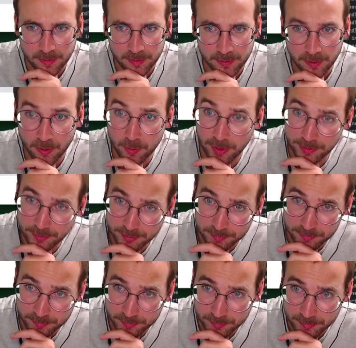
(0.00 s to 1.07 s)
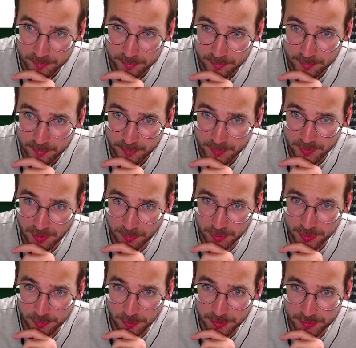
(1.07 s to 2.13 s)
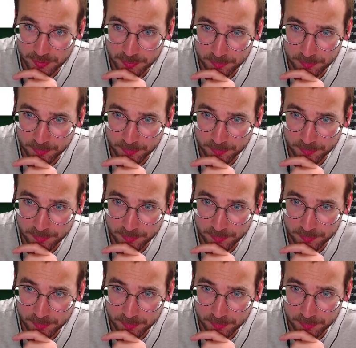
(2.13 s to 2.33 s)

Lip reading: All right, some response.